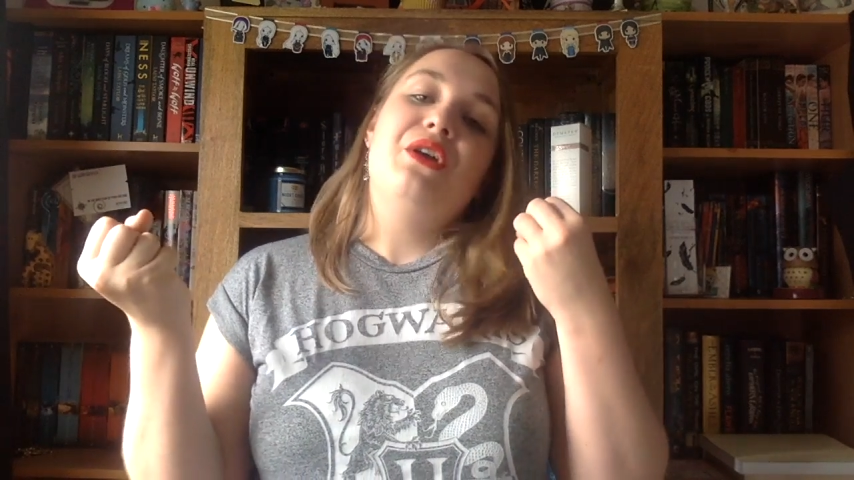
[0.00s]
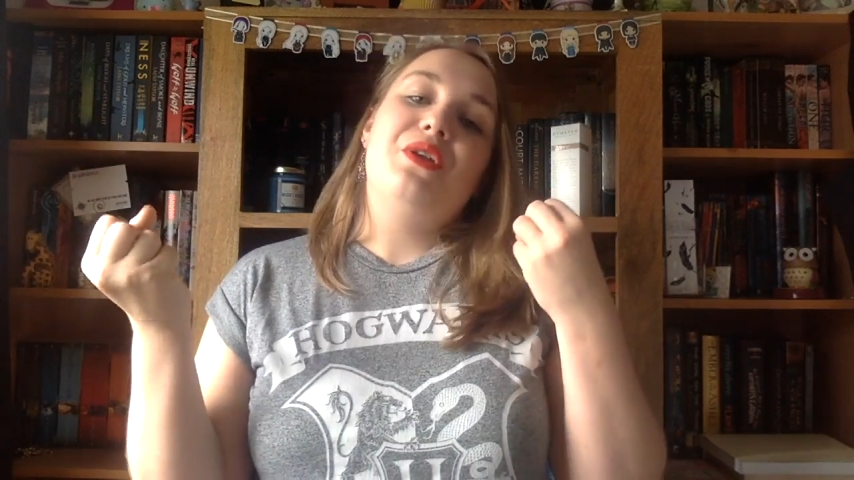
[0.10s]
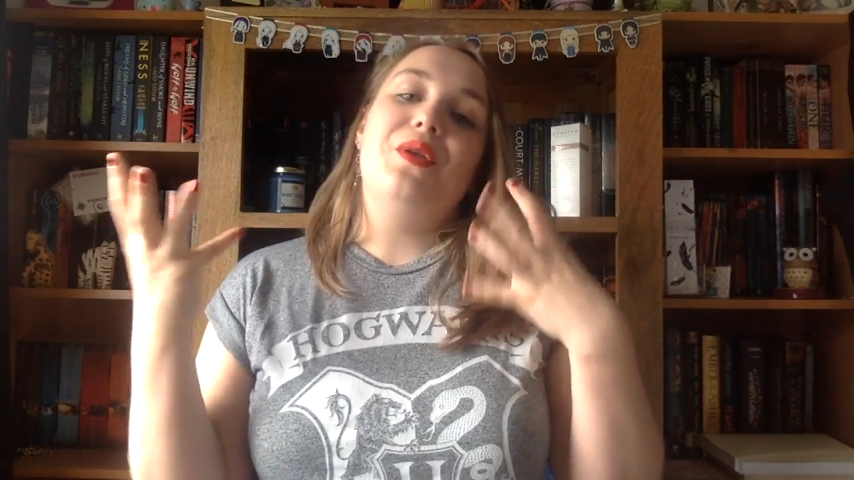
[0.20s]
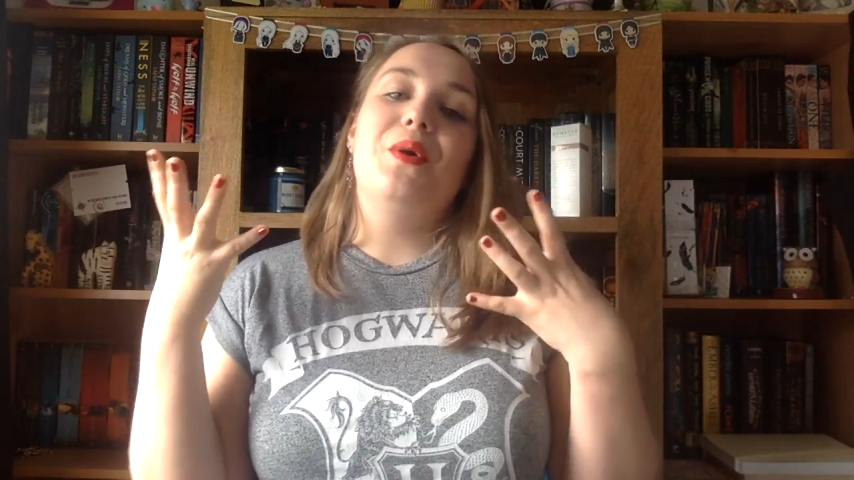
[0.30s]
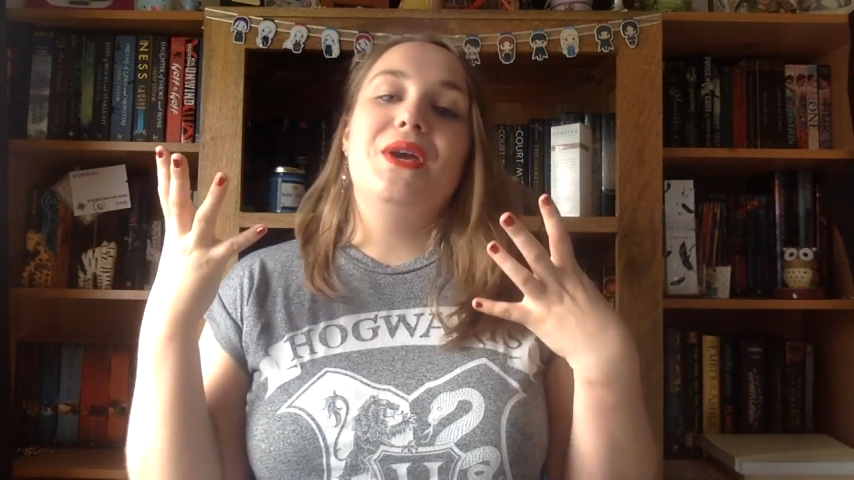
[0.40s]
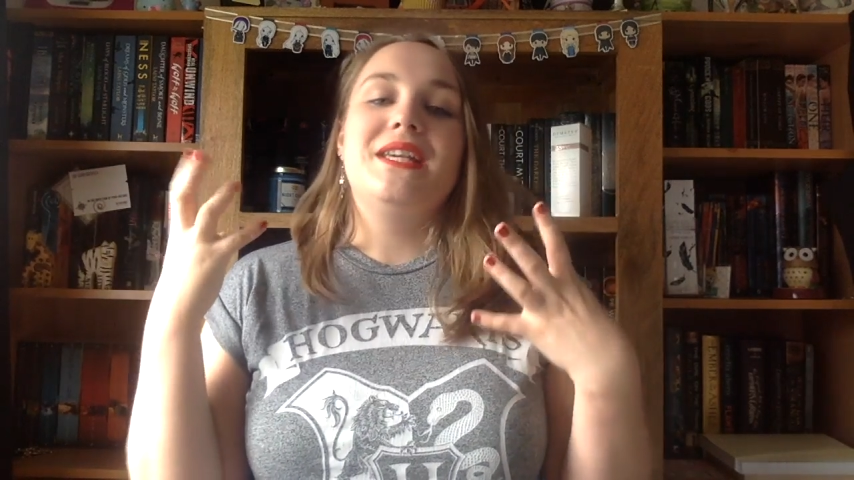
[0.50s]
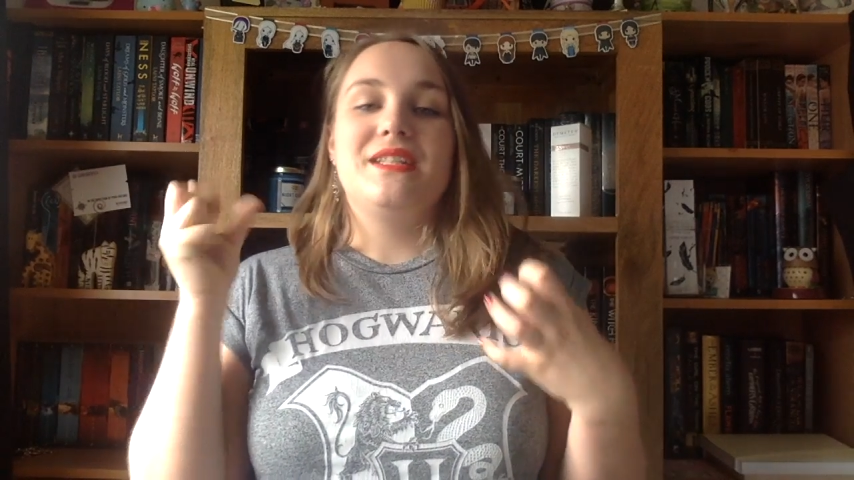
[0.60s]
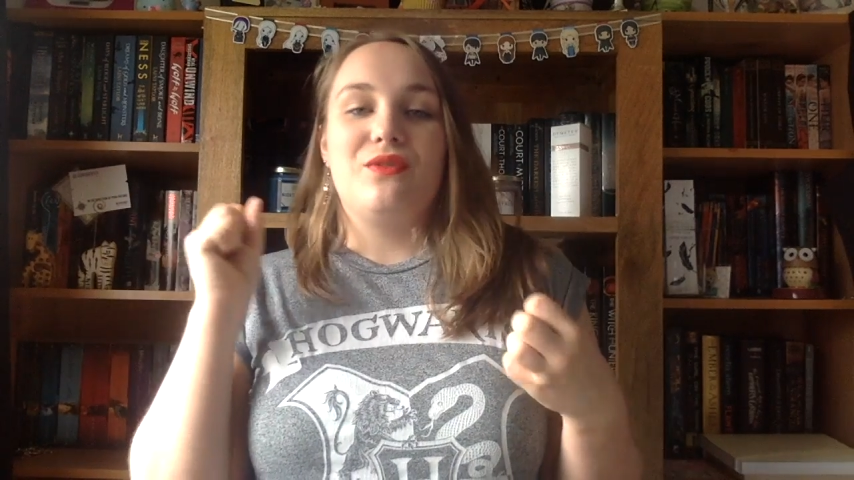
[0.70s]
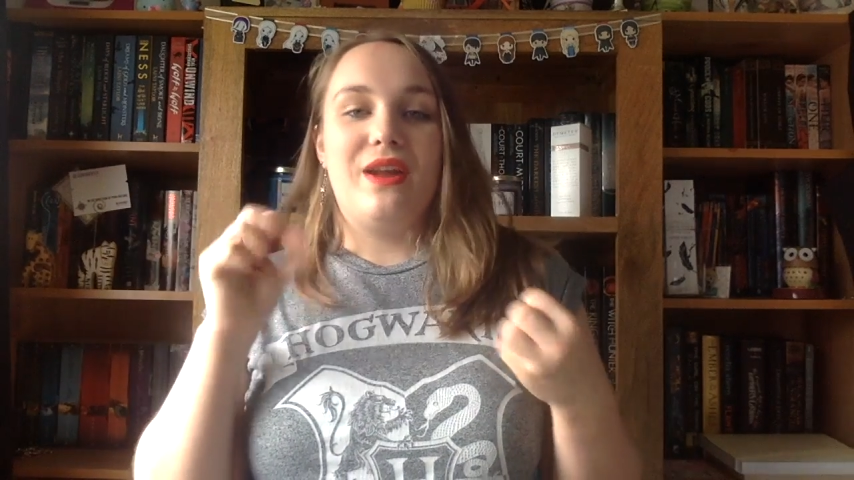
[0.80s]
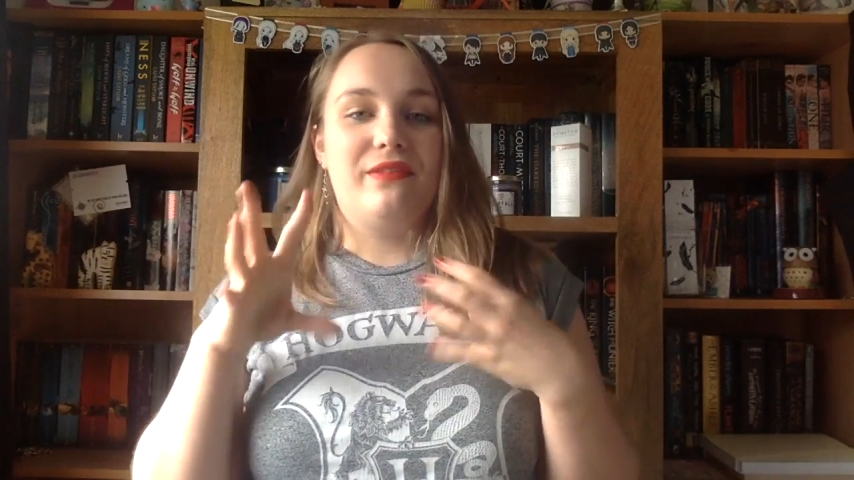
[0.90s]
noise
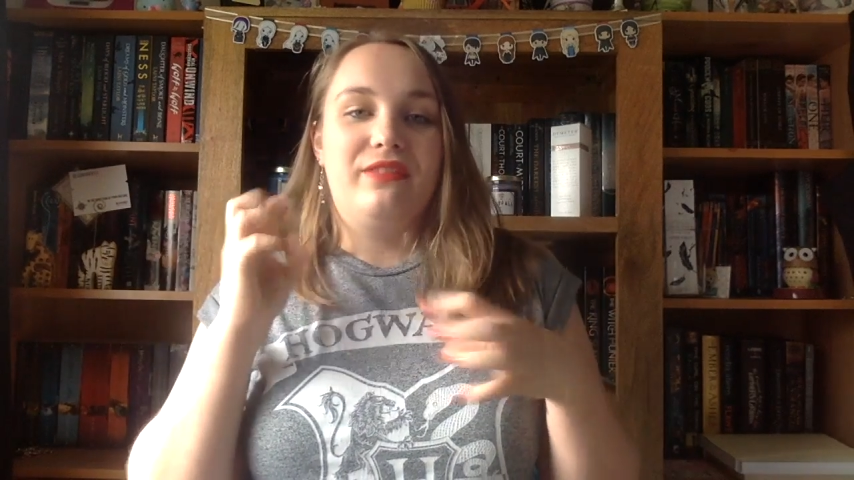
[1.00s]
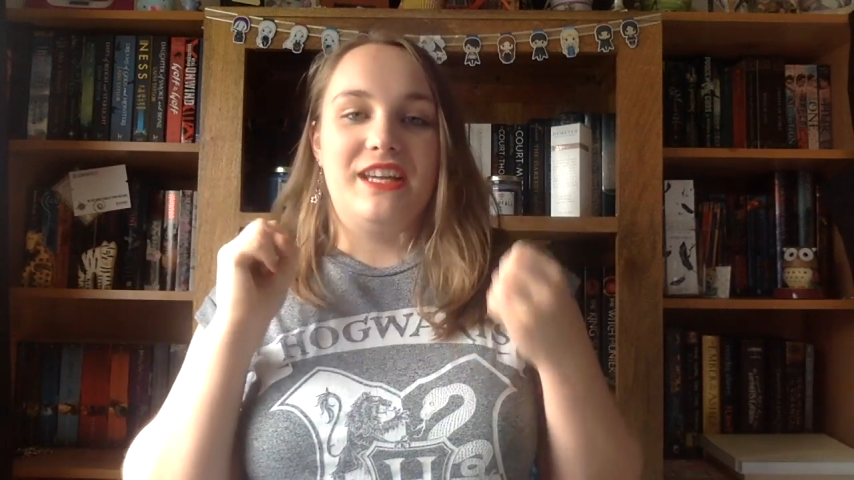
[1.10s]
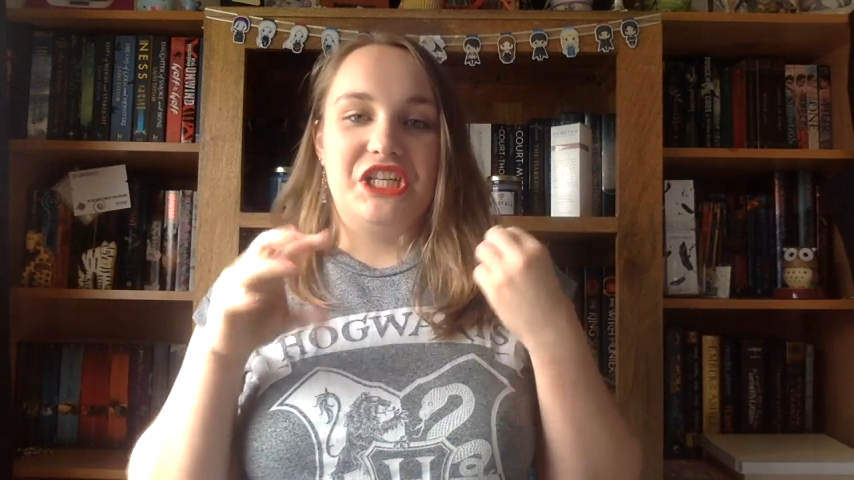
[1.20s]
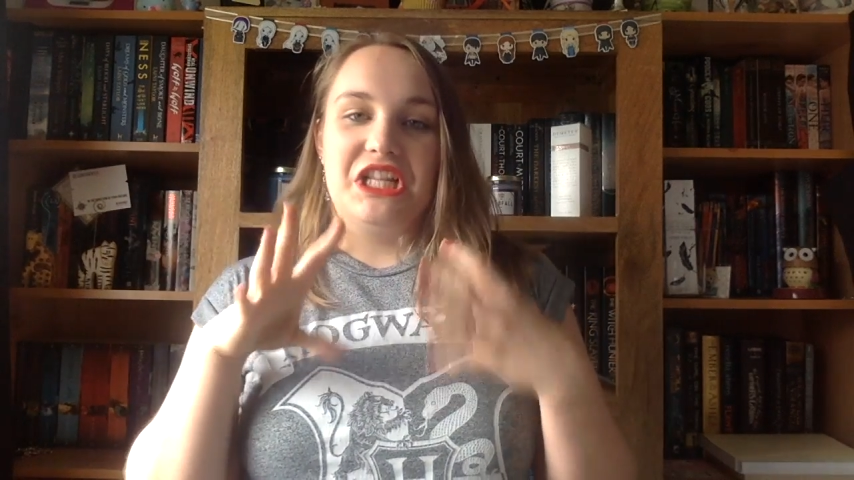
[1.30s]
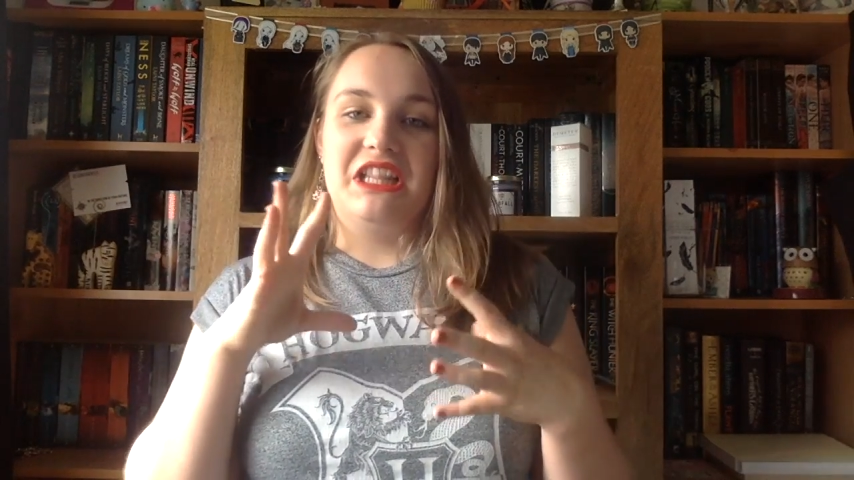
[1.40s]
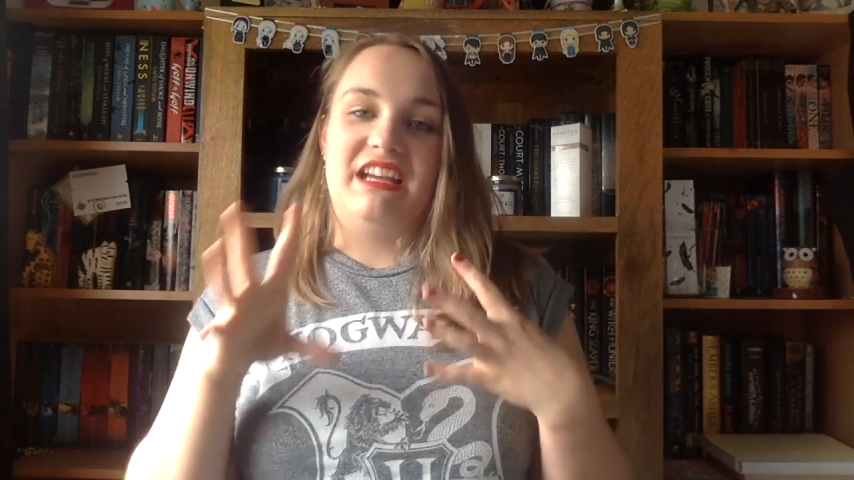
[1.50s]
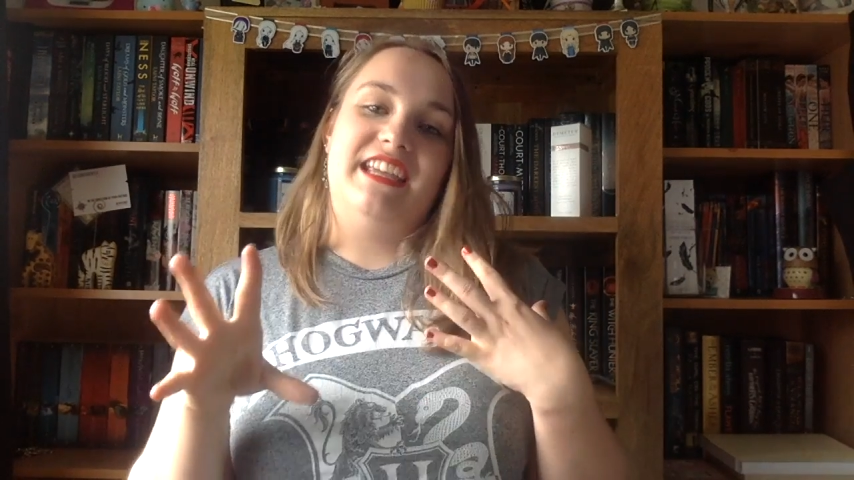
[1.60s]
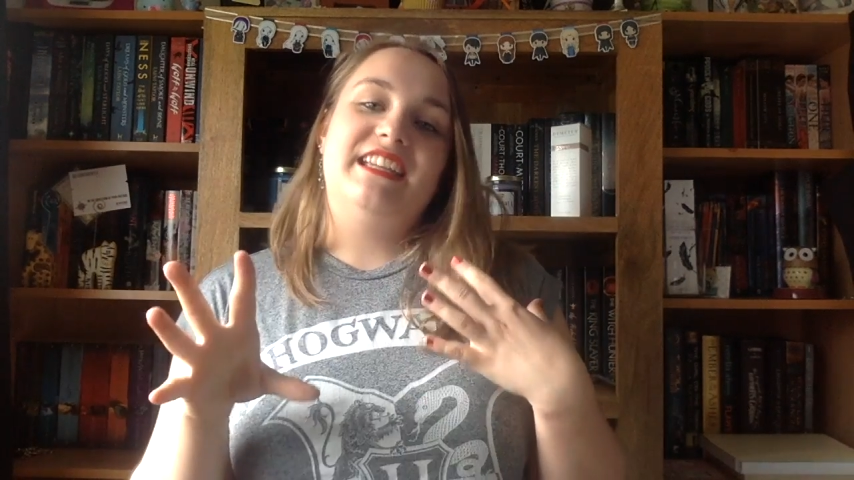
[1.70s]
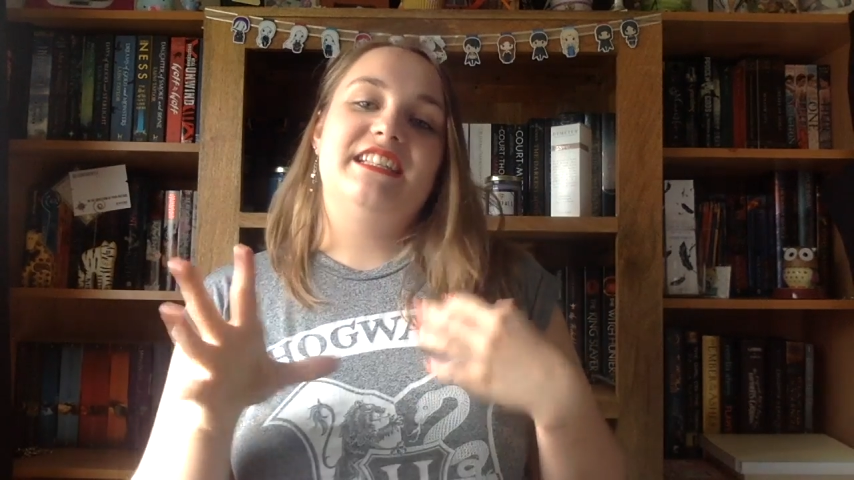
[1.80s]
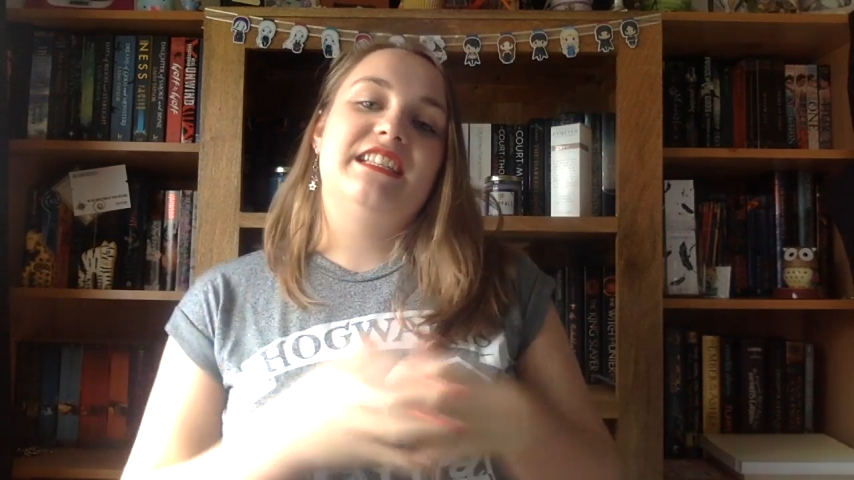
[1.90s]
and red fleshy
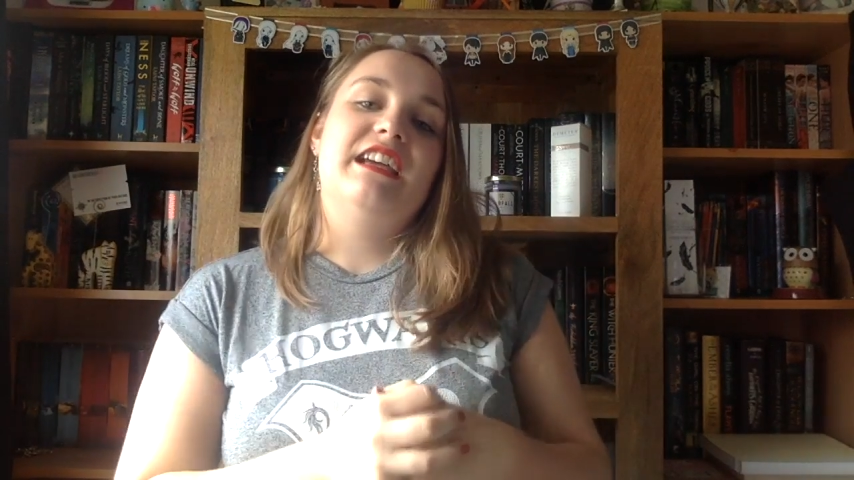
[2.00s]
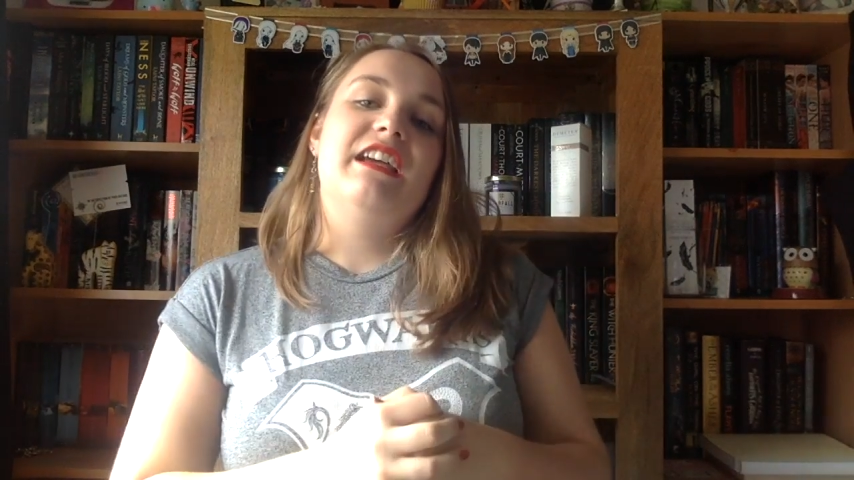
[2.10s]
light